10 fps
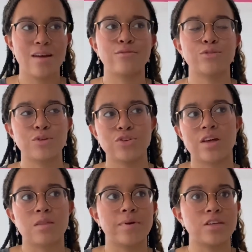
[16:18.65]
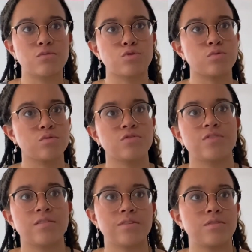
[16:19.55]
Which one do you like the best? Which one is your
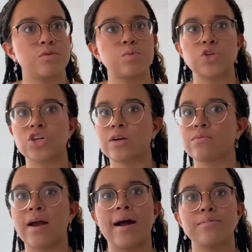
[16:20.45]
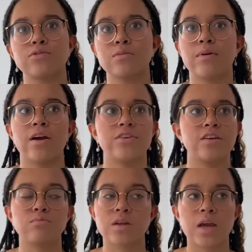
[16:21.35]
favorite? Which one should I absolutely
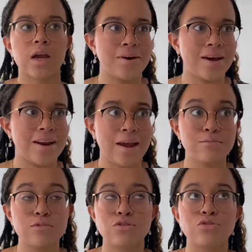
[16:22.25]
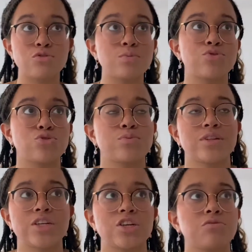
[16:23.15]
prioritize reading? But I'm super
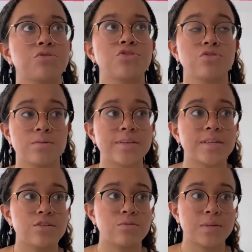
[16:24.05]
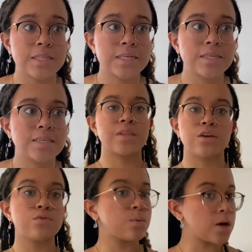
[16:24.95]
like genuinely so excited to read these. Thank
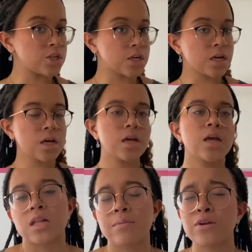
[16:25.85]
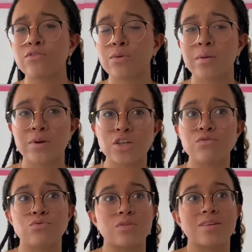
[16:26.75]
you for watching. Let me know if you want a
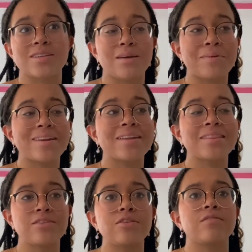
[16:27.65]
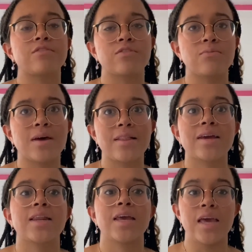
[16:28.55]
bookshelf tour, because I would really love to film that,
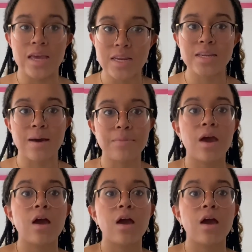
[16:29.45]
like an in-depth.